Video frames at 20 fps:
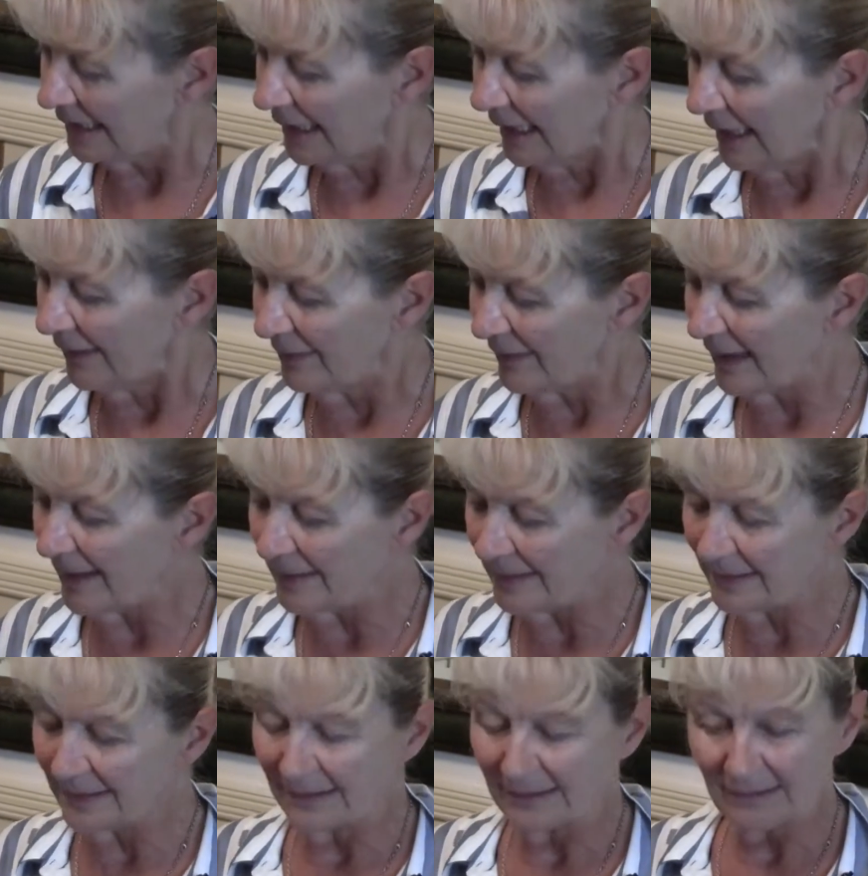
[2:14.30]
And
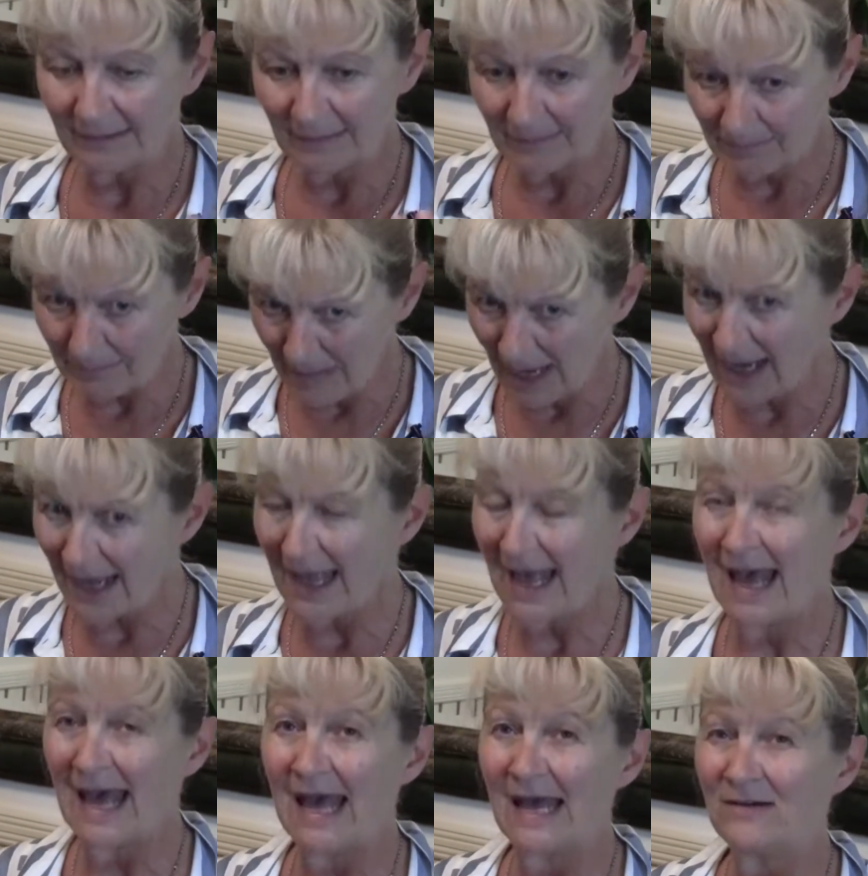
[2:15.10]
then my
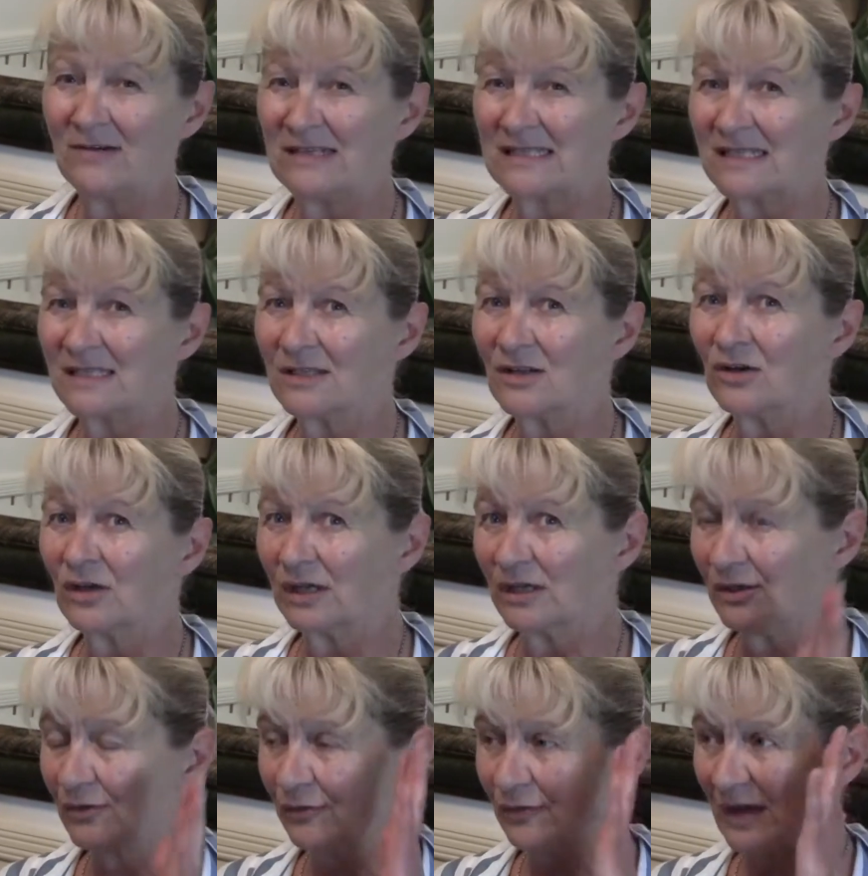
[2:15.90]
hair isn't long
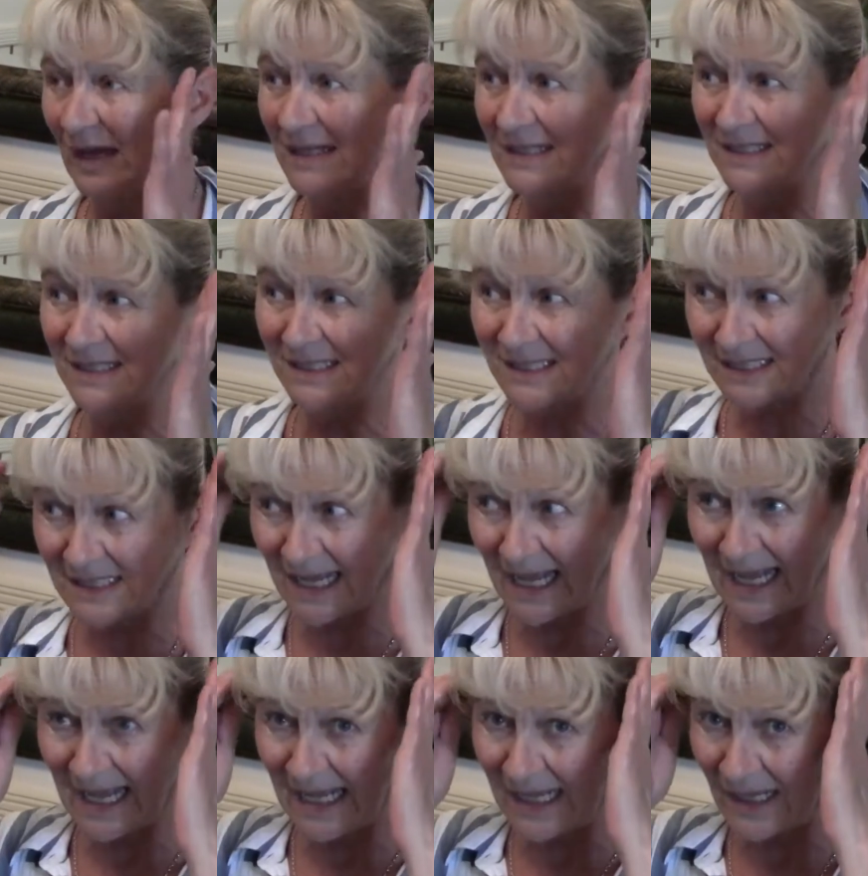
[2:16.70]
enough yet to
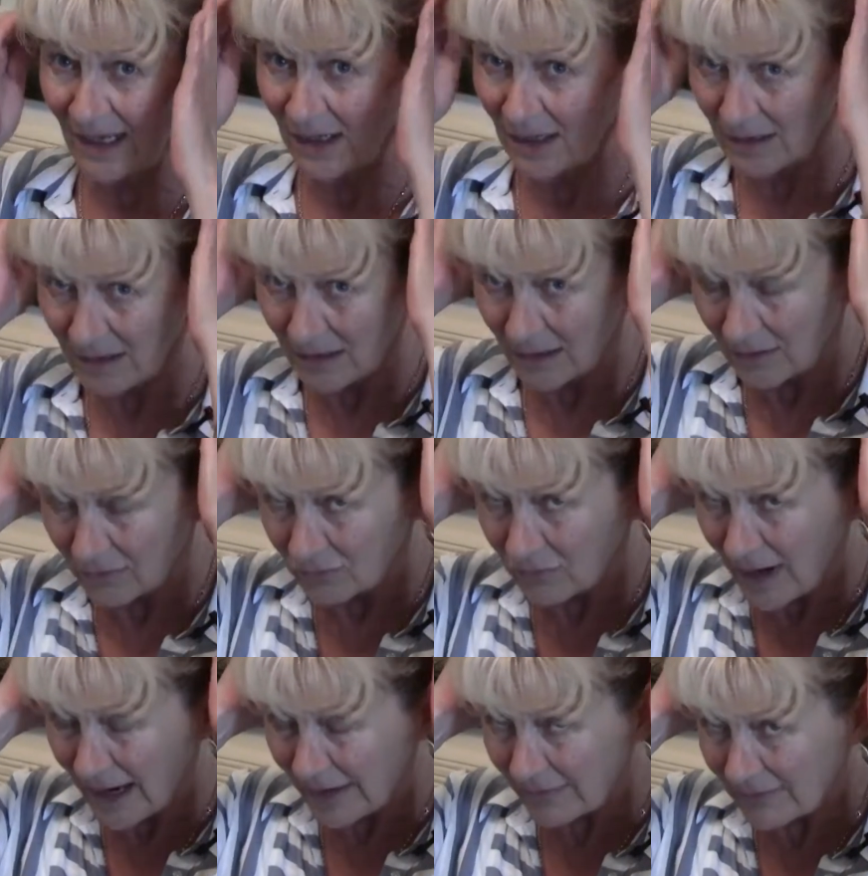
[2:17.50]
stay
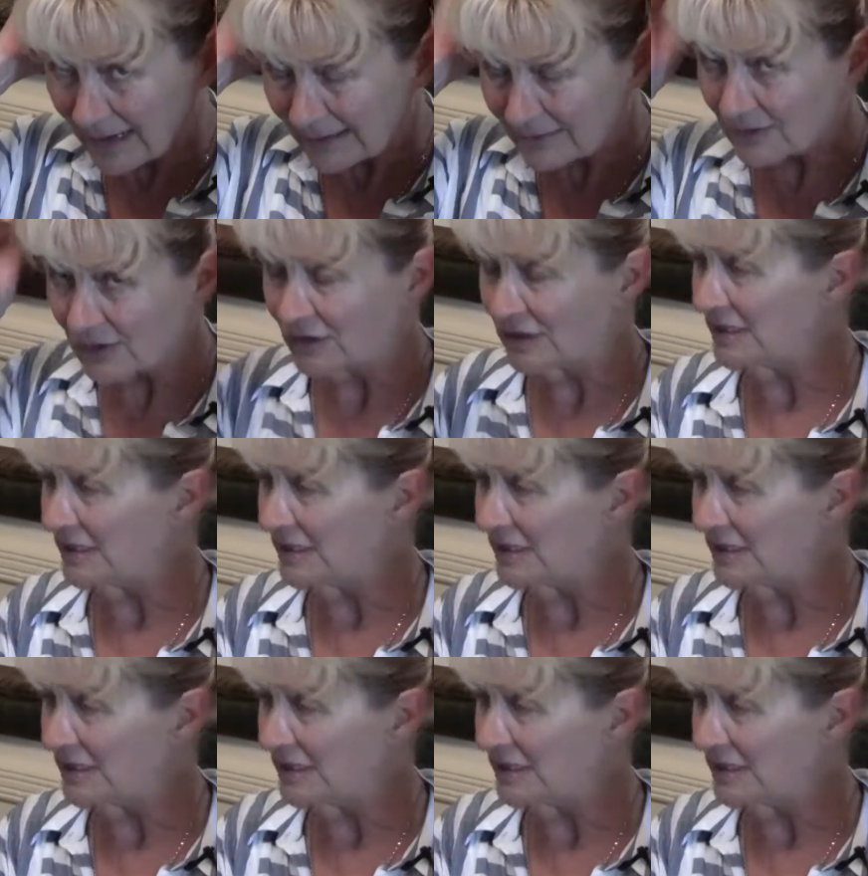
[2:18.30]
right round on